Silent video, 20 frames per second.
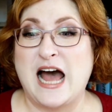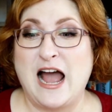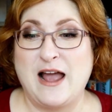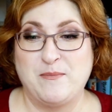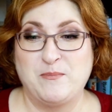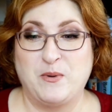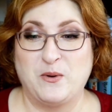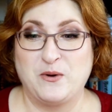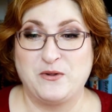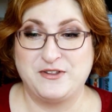
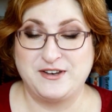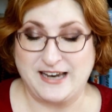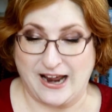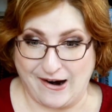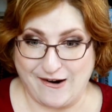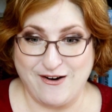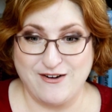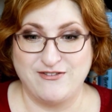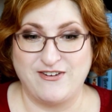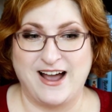I'm both
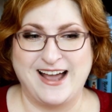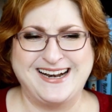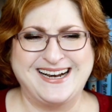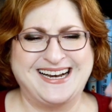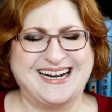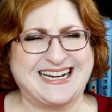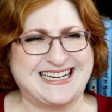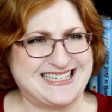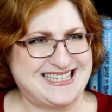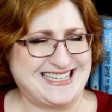terrified and
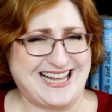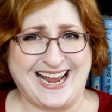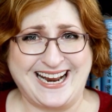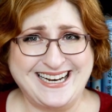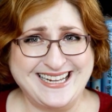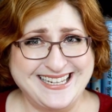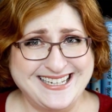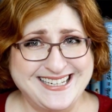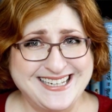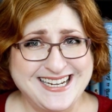
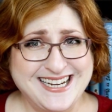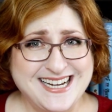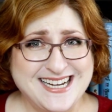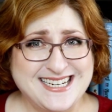excited